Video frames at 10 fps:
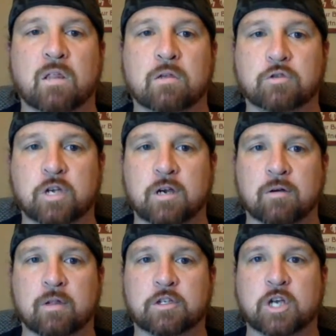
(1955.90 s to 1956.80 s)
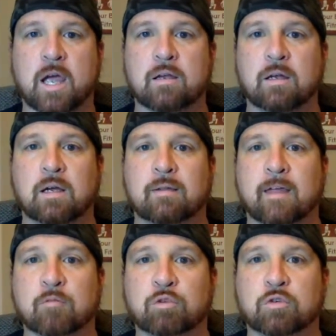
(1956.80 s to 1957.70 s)
the drink here in the chat,
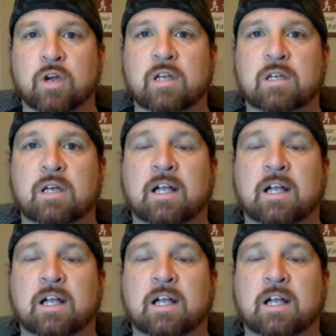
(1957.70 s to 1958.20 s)
that would be great.